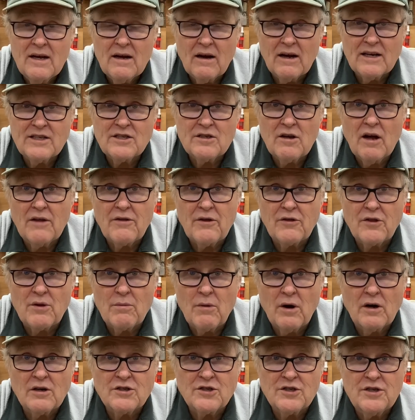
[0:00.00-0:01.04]
I saw that the
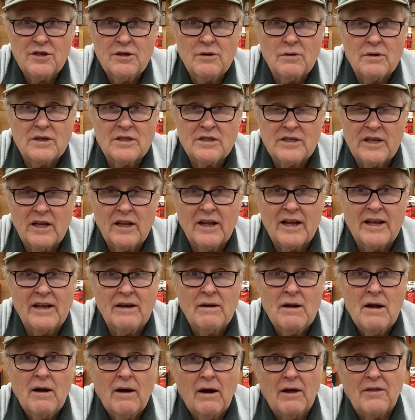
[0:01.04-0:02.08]
Mars 2 is selling
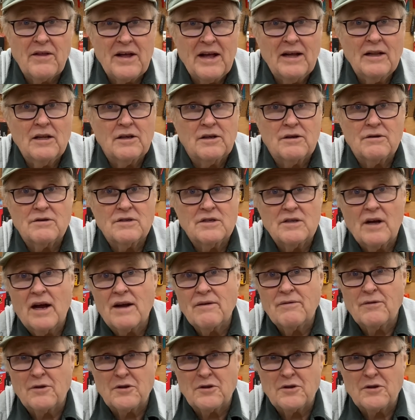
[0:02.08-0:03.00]
on the Elegoo site for